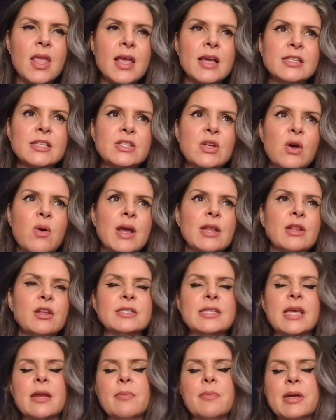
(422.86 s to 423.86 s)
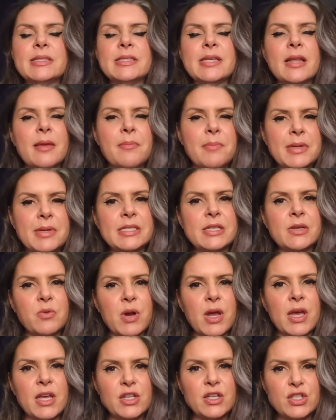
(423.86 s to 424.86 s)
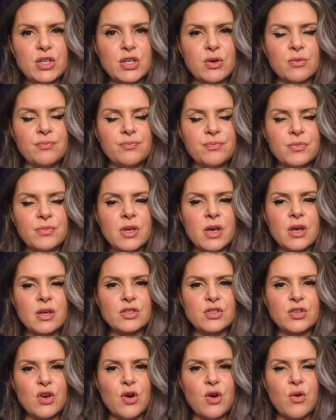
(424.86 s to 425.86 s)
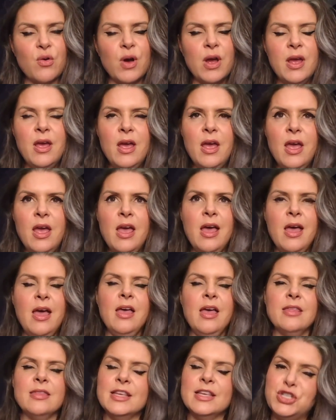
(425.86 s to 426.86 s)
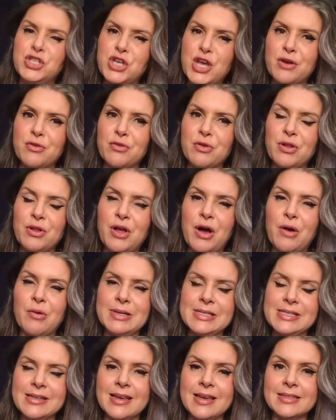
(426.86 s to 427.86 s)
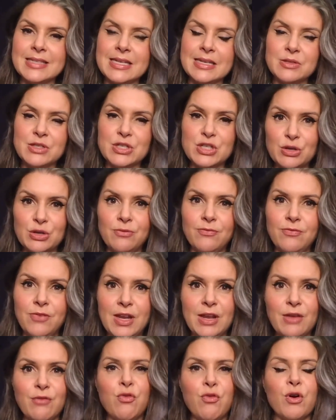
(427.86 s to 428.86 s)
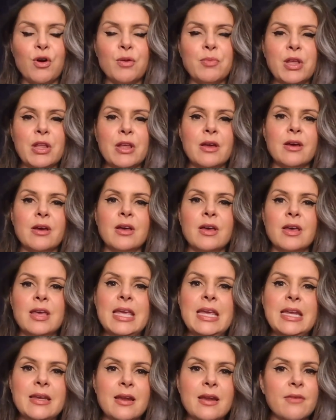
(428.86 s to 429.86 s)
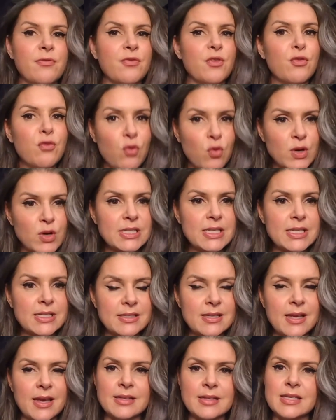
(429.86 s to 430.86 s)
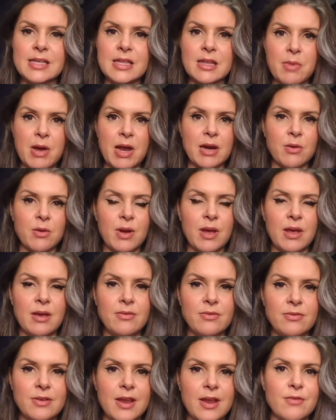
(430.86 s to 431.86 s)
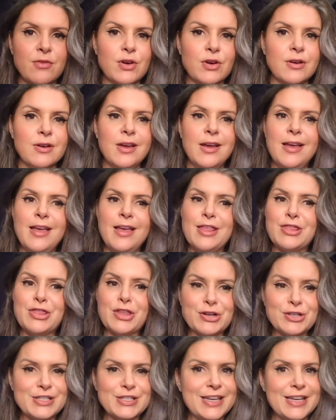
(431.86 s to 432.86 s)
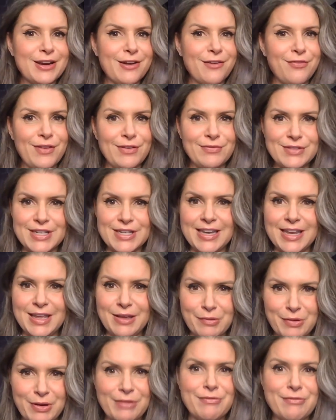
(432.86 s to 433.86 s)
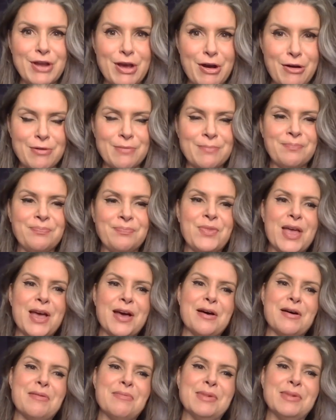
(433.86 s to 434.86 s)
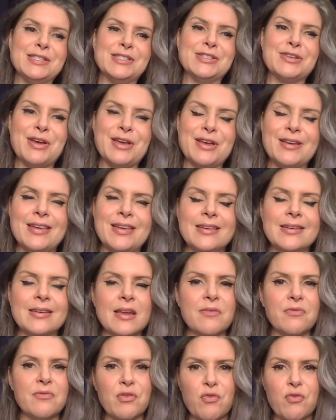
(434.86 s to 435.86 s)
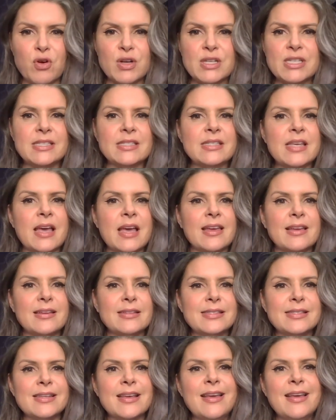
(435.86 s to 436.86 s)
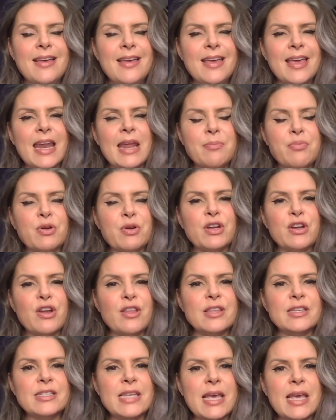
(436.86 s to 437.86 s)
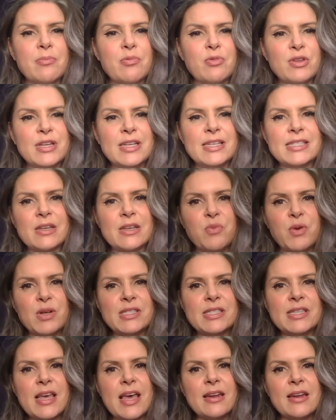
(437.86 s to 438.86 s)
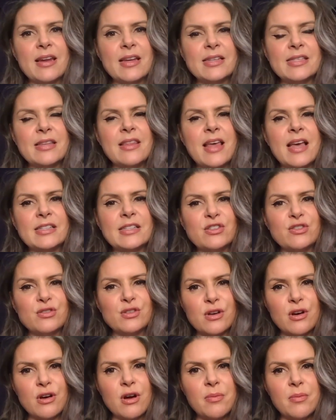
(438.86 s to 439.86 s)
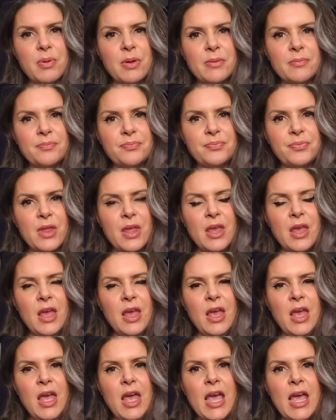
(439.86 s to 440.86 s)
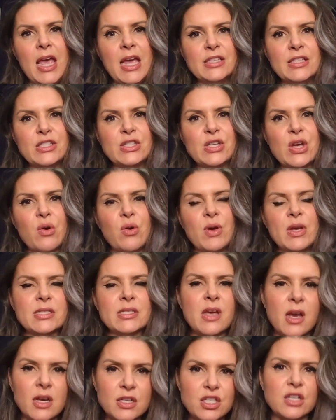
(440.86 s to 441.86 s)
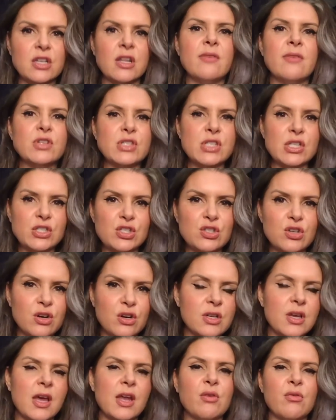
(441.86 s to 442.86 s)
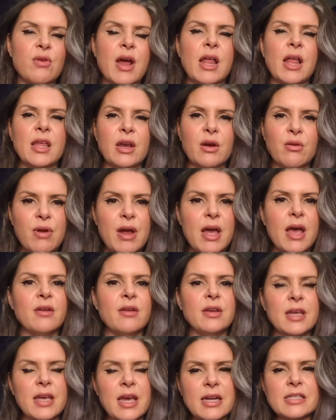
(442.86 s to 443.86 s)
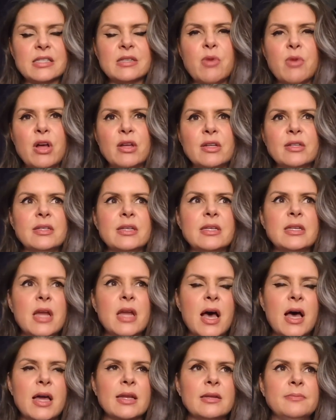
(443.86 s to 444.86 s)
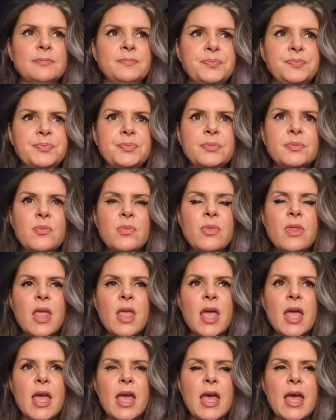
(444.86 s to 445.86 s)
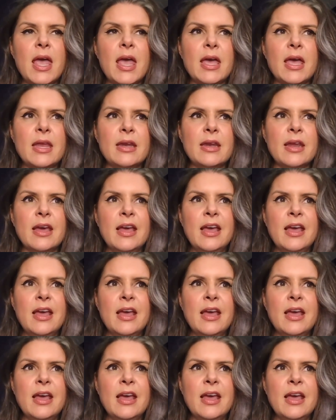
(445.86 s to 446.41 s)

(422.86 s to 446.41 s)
So I looked at him. I said, let me see what I can do. So the general always liked his tube feeding formula, heated up for 14 seconds in the microwave, never 13 or 15, he would have known. And so I heated up for 14 seconds and I put it on the table and he said, what's that? And I said, that's your syrup. And so his oxygen levels had started kind of rallying around. He kind of smiled and nodded. And,